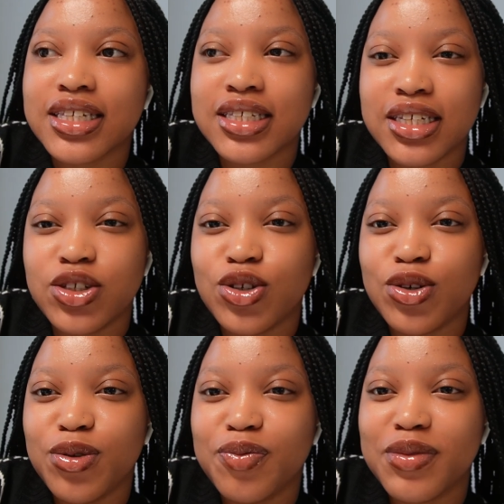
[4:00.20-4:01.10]
sees
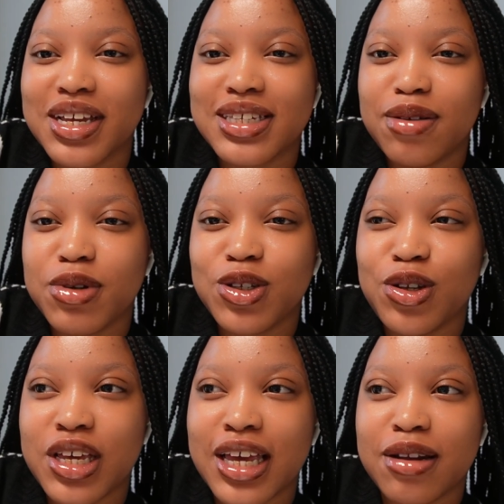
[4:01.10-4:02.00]
you. Like, someone's
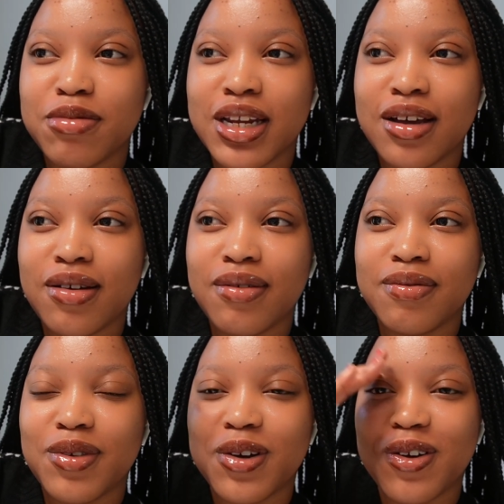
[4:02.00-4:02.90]
looking at me now.
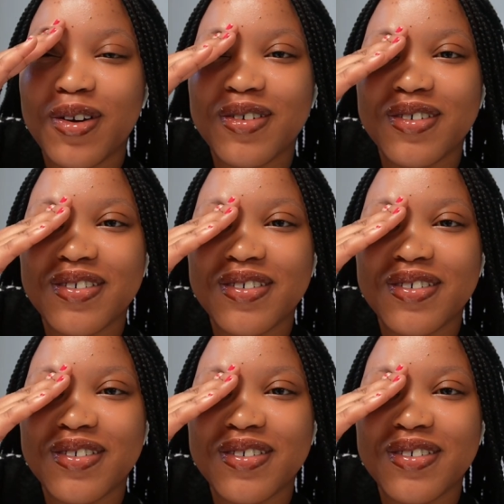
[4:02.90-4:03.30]
Oh no.